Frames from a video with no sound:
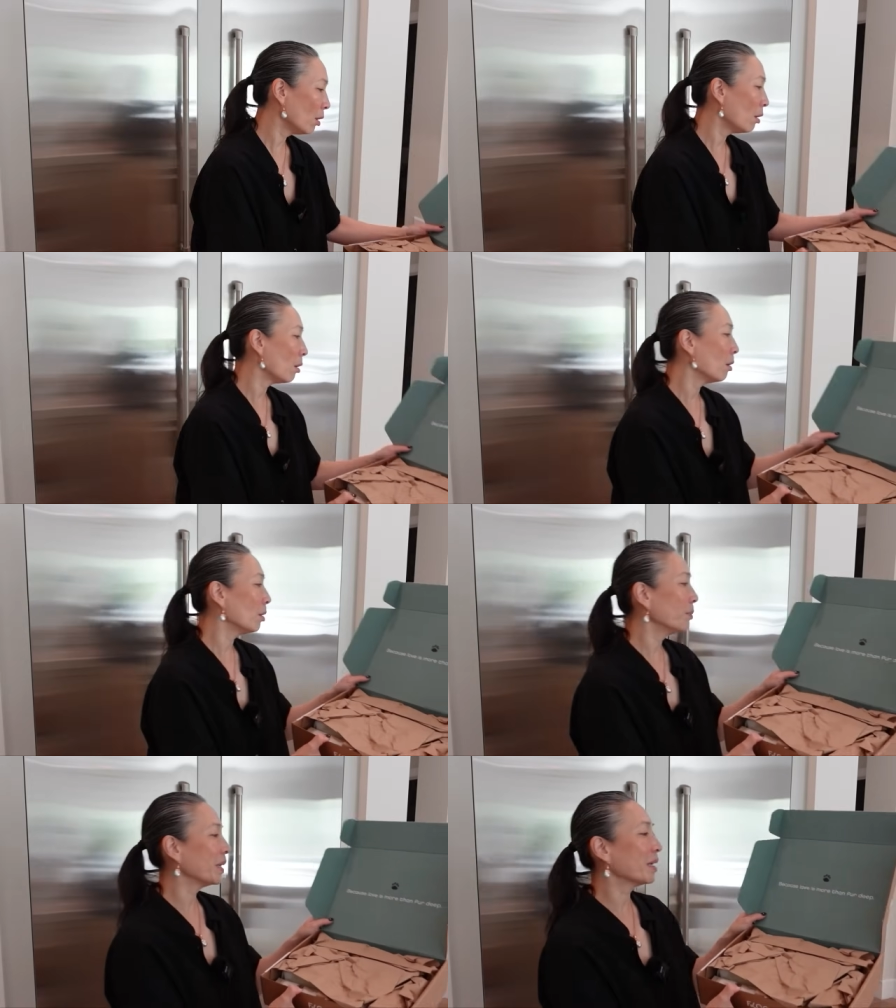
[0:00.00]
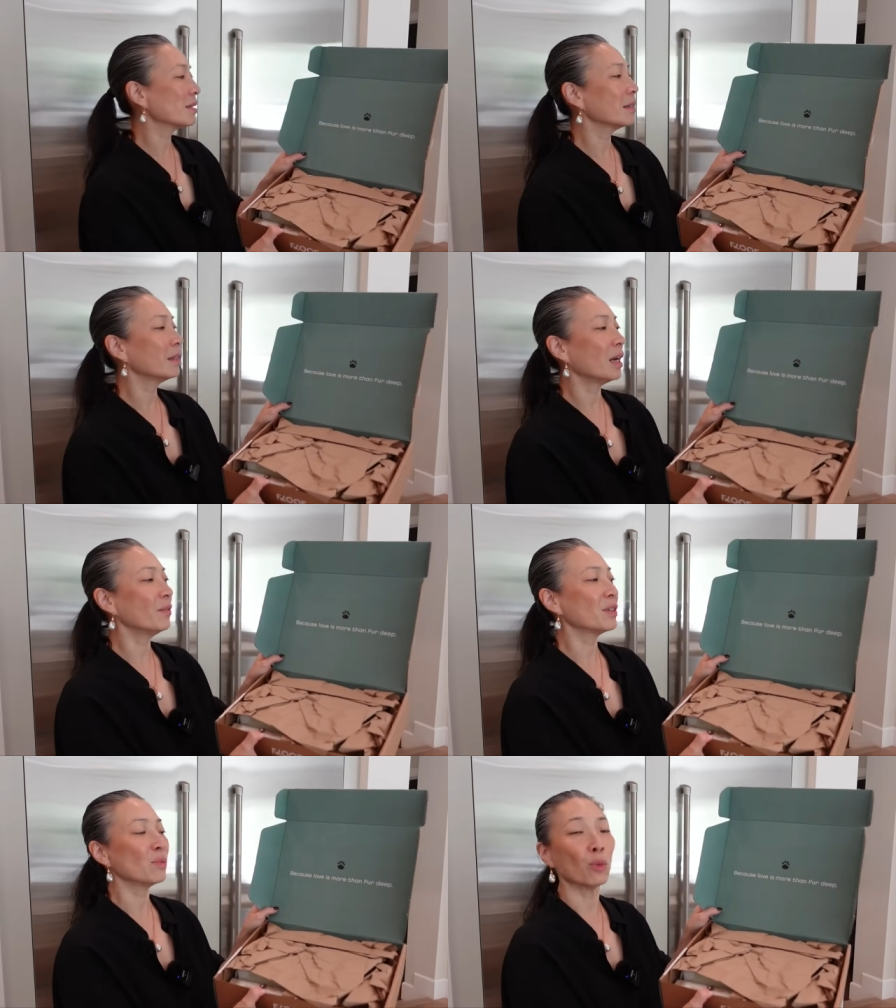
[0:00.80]
Oh, because
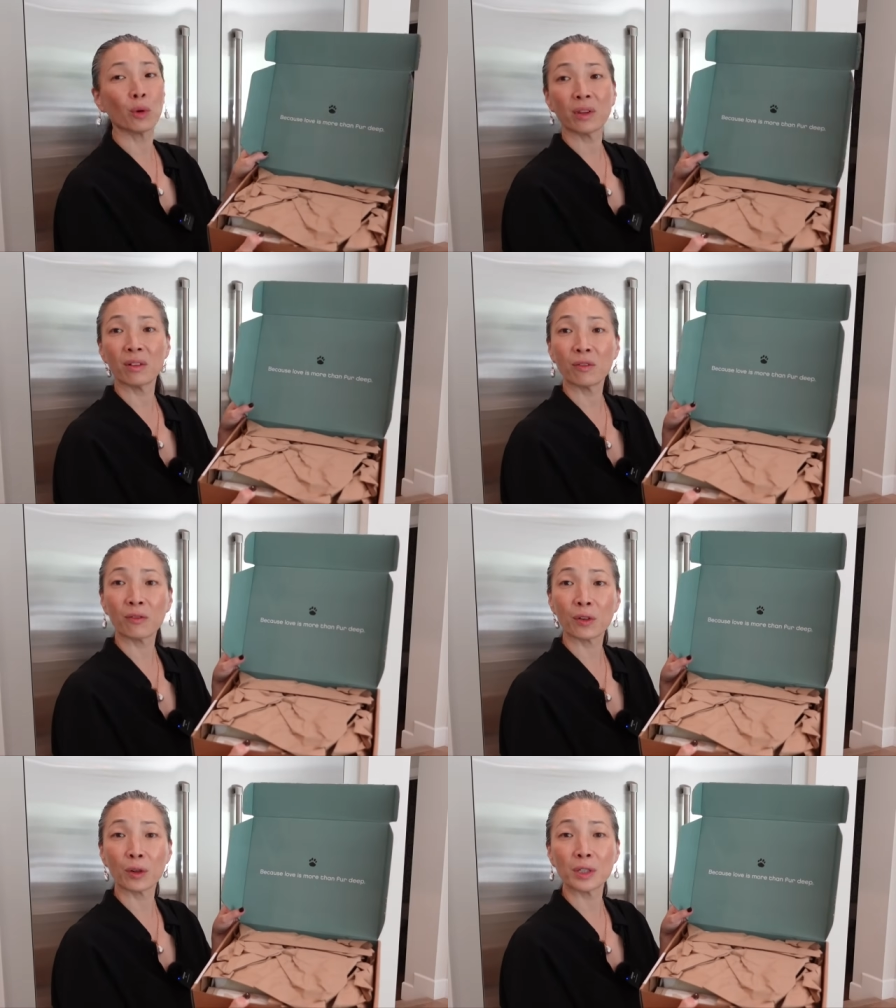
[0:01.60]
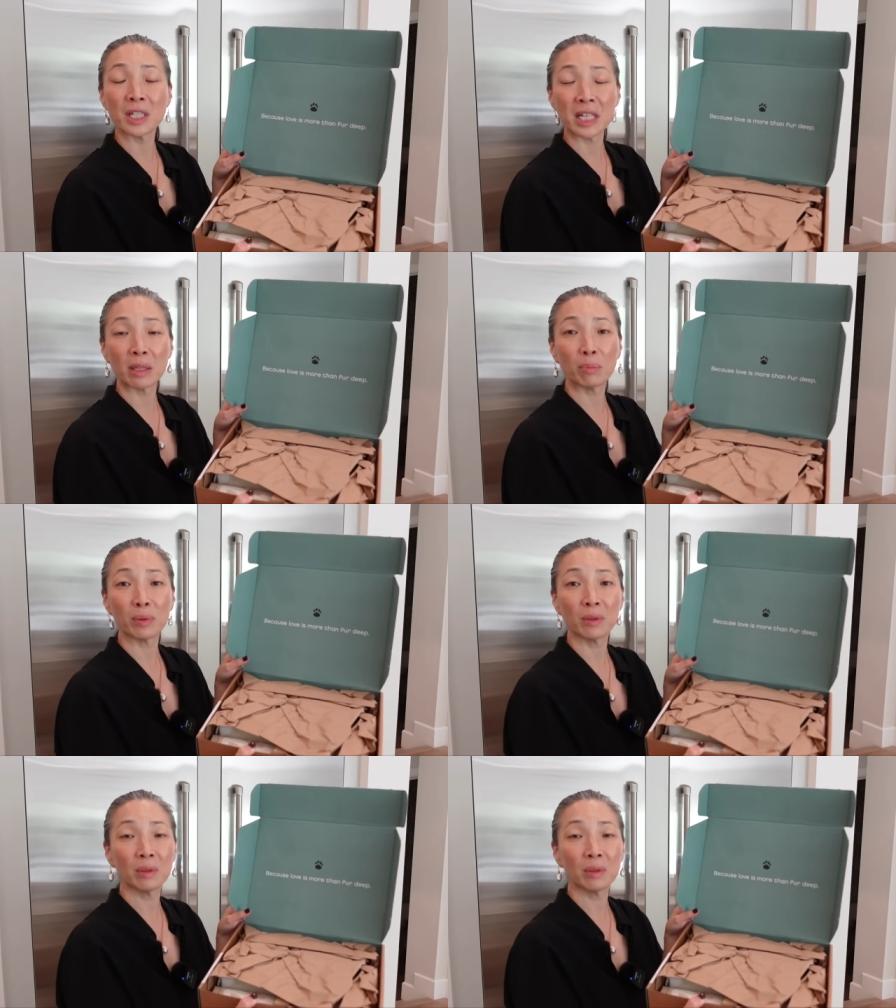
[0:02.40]
love is more than fur deep.